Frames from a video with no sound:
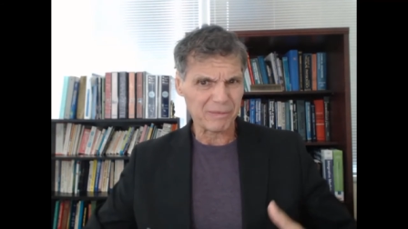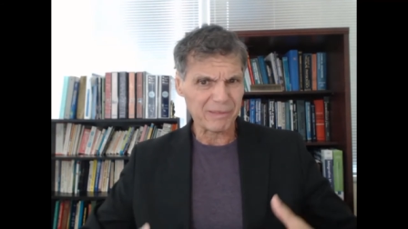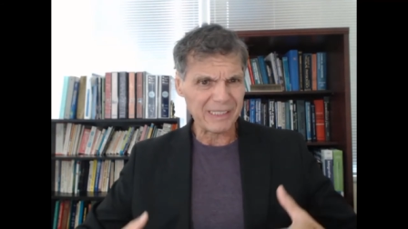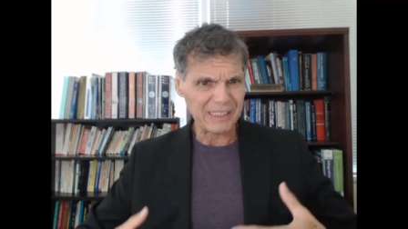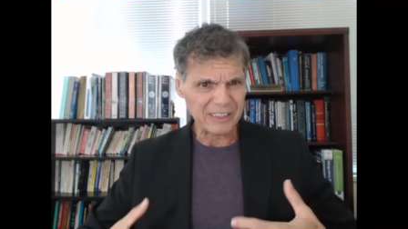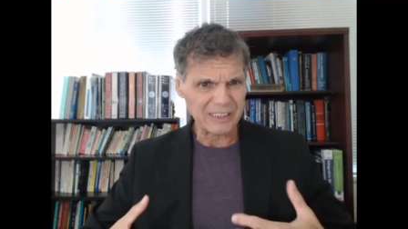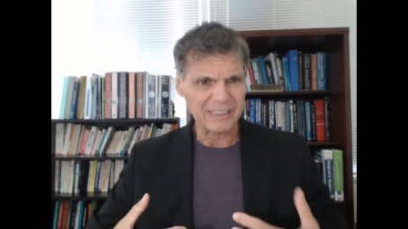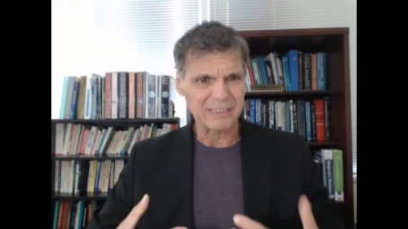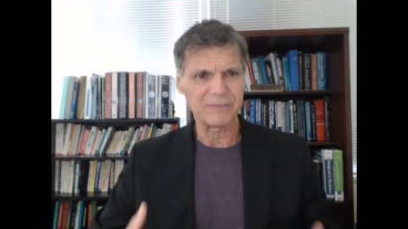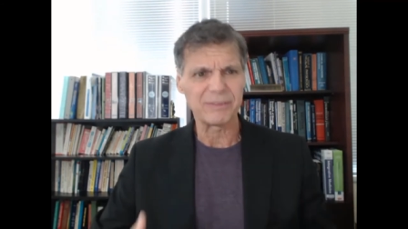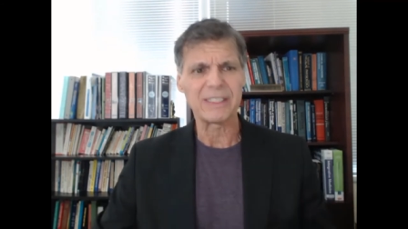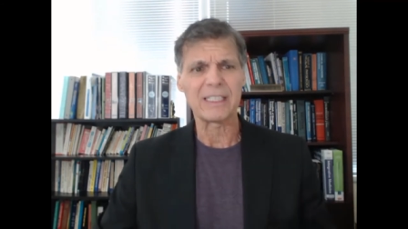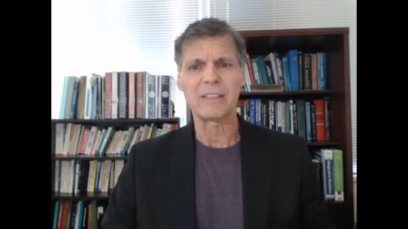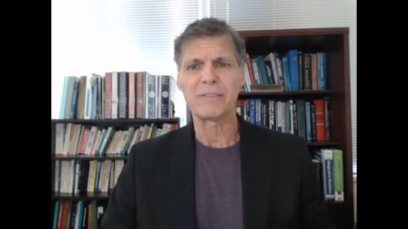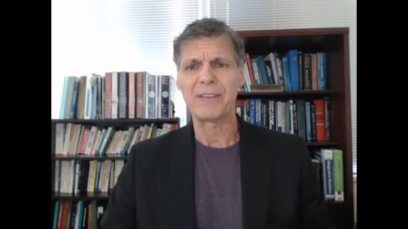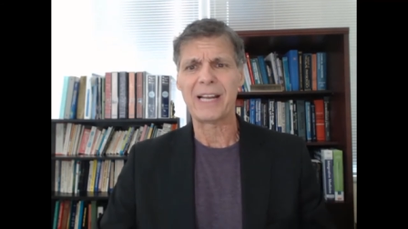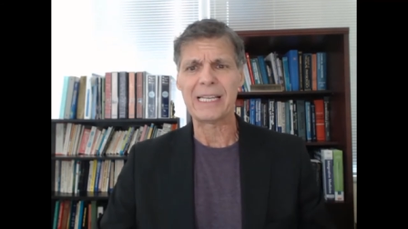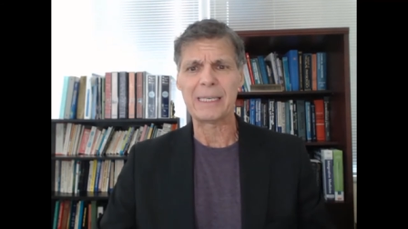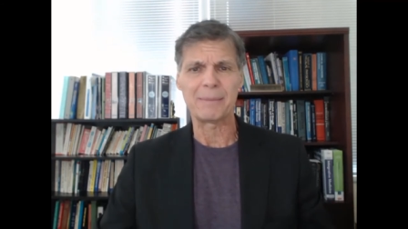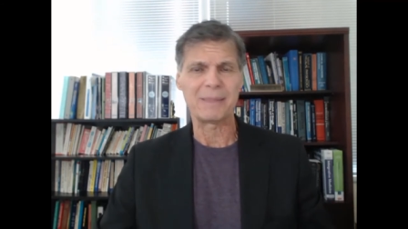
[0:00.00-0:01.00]
a really
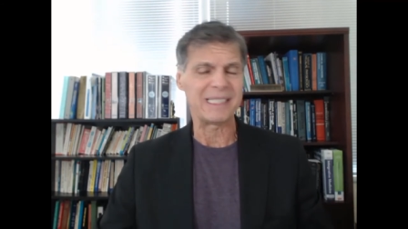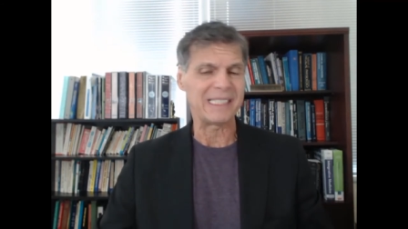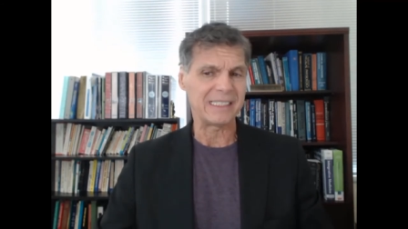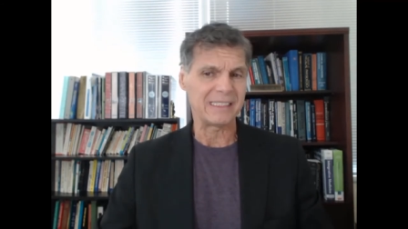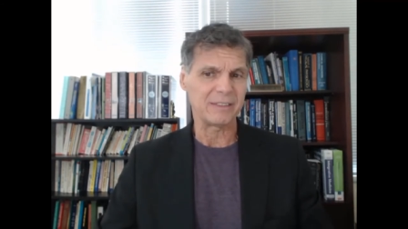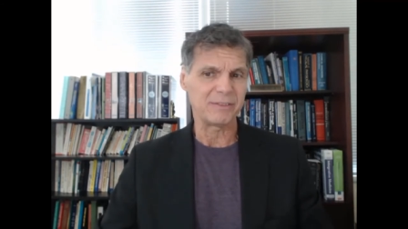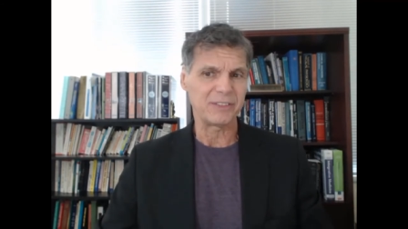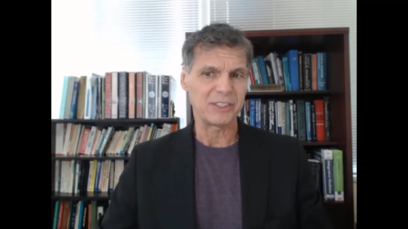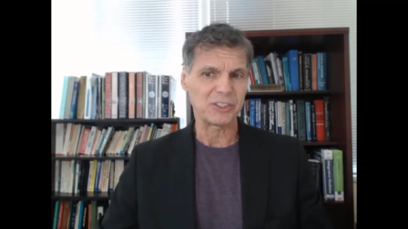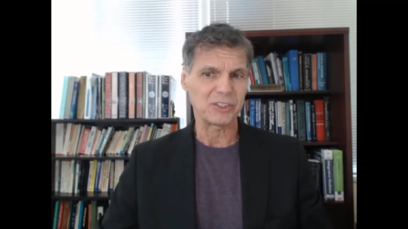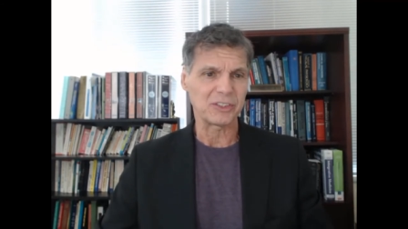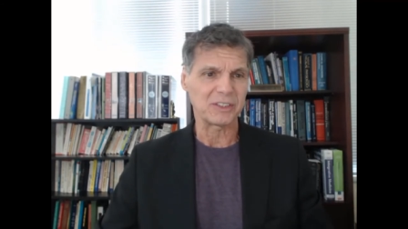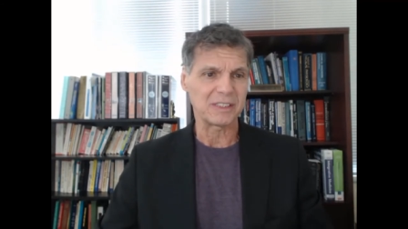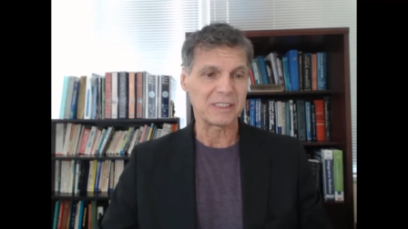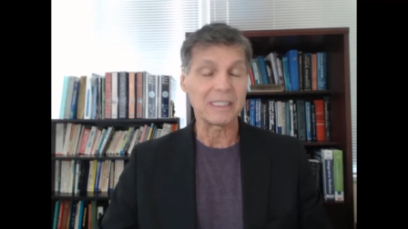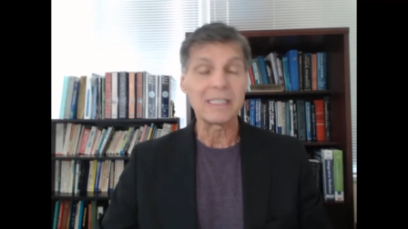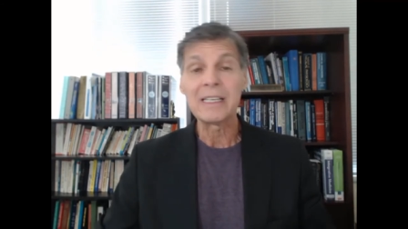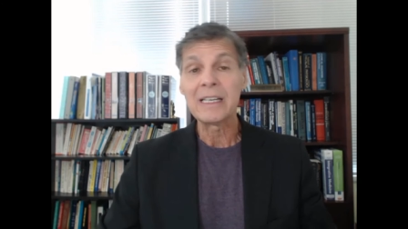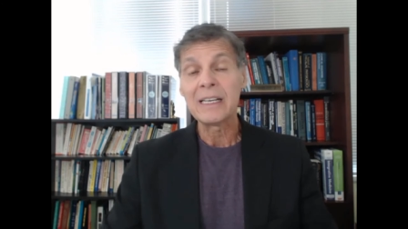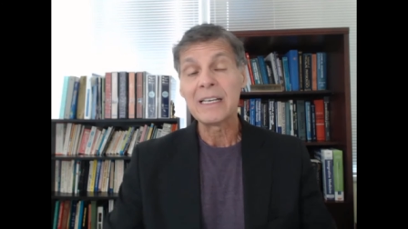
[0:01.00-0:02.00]
severe vitamin E
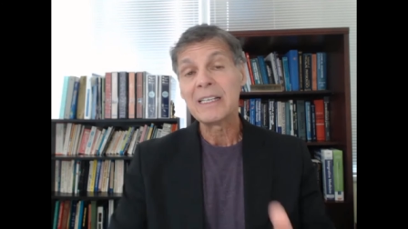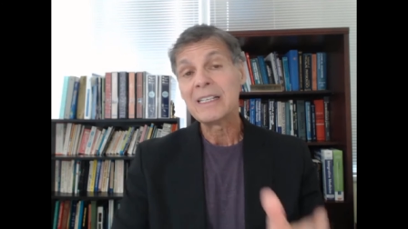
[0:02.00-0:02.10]
deficiency,